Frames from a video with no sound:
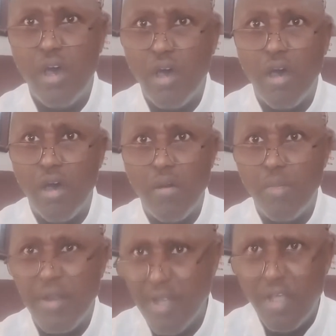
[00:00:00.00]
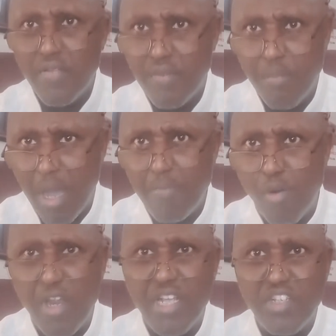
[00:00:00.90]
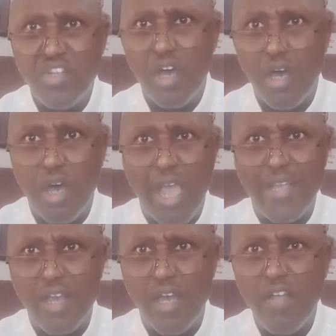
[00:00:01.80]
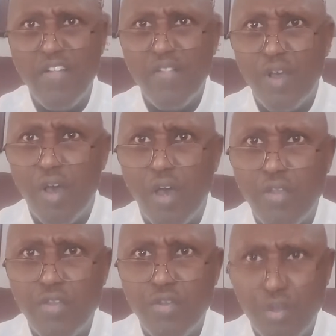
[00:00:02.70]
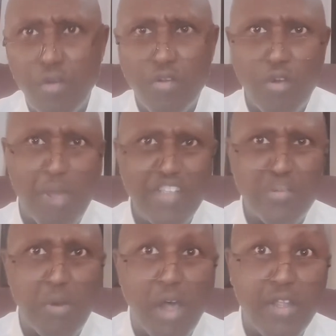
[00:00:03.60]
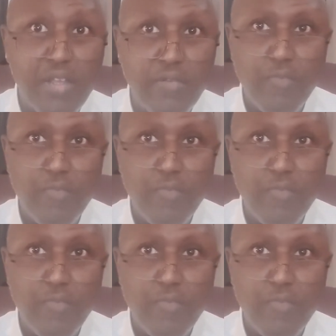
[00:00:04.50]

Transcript: but my point is, Edgar, you, you, you'll make some money.